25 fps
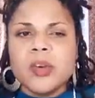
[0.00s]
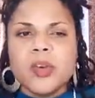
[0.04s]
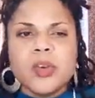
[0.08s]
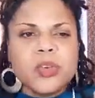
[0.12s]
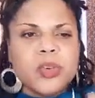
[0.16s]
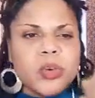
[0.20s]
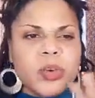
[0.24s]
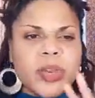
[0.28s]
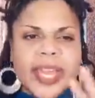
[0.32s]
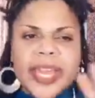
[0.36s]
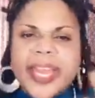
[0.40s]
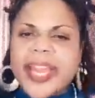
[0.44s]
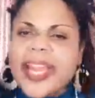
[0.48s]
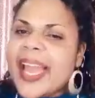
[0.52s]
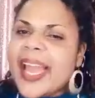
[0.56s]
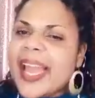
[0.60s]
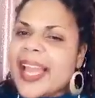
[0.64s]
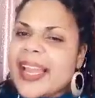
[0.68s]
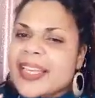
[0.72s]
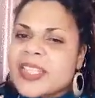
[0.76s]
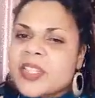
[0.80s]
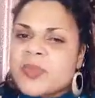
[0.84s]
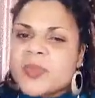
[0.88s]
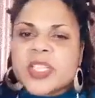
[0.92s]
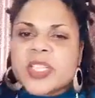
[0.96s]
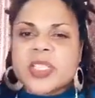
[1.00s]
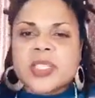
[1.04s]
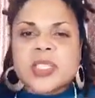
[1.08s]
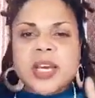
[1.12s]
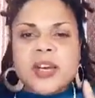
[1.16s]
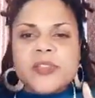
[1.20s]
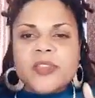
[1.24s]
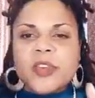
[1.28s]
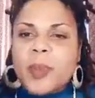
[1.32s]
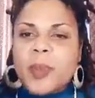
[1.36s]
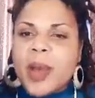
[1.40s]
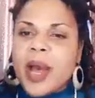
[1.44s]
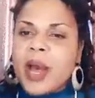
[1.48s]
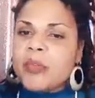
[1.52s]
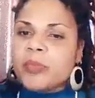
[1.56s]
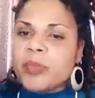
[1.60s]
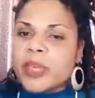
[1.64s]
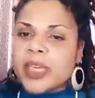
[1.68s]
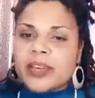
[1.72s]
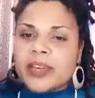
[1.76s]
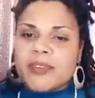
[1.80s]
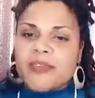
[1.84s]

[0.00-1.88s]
you can't ask me stuff about me.